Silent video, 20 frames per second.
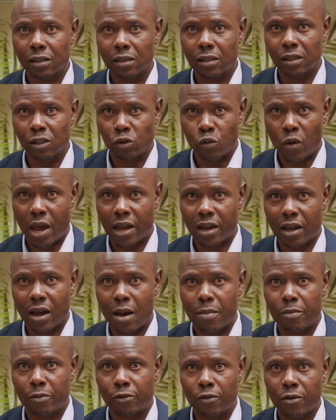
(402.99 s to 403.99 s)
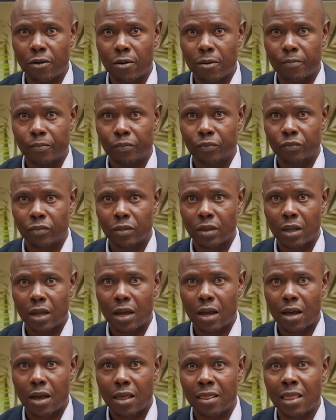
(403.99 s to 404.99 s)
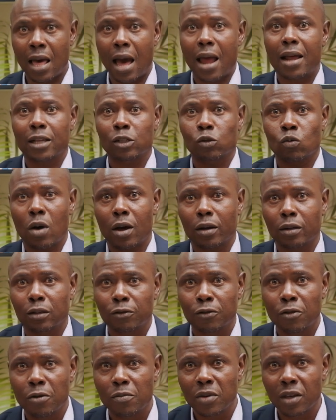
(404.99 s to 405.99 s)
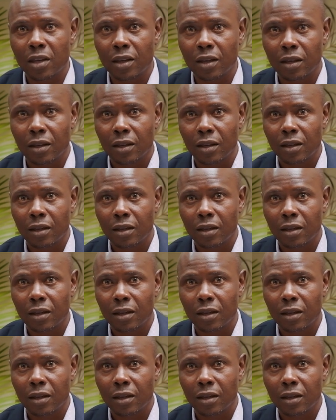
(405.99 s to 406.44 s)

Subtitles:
This is where I come from. That has worked for me.